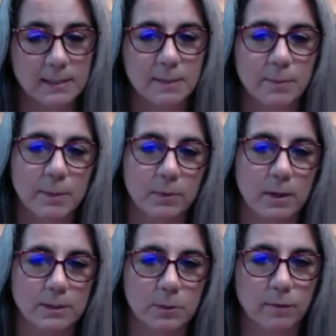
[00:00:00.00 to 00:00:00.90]
Some people
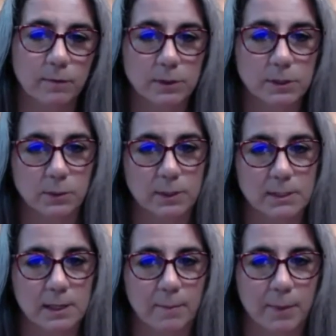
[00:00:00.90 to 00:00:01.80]
also refer to it as
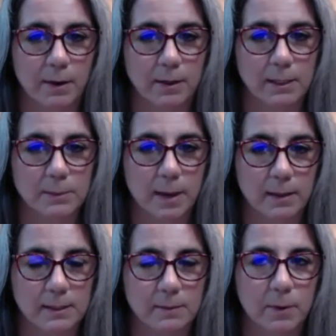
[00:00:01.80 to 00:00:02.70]
not parent
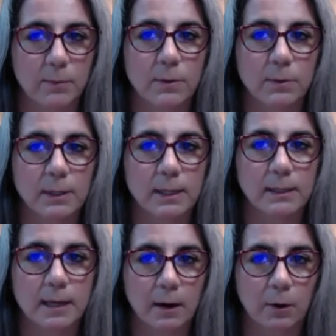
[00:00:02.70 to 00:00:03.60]
expected, but we really
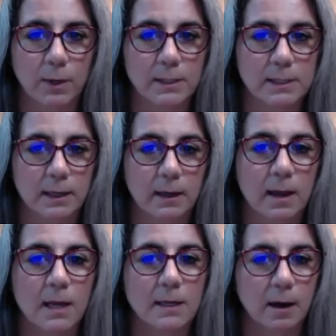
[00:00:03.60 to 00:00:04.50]
narrow it to
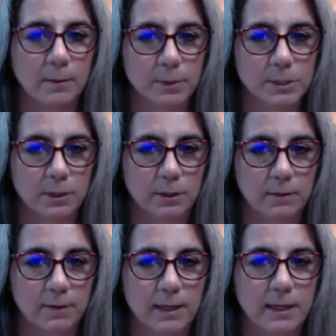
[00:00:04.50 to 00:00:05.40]
non-paternal
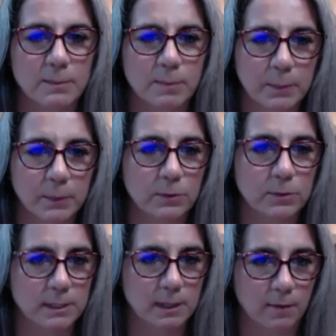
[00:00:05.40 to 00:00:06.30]
event. It's people who
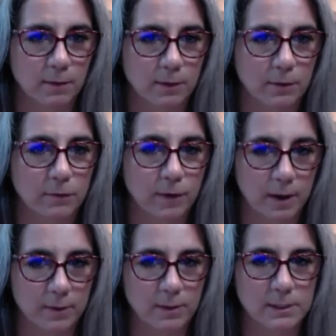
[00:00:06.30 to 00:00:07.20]
discover their
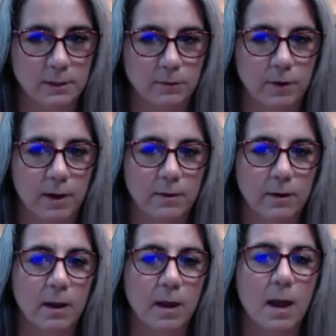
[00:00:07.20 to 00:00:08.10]
father isn't their
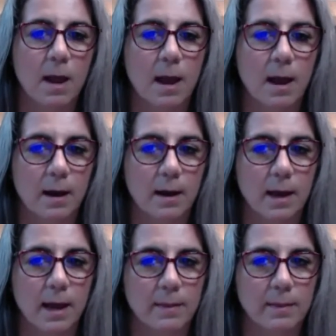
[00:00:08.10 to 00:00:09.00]
father,
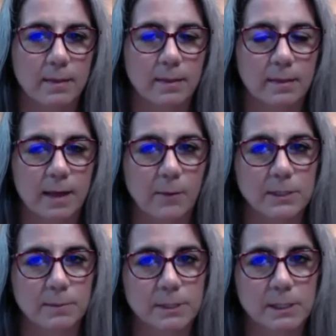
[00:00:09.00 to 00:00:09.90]
and that was
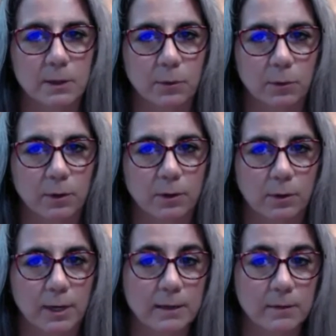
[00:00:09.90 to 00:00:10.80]
obscured or
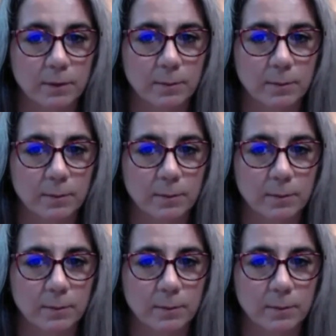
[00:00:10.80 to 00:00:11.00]
hidden from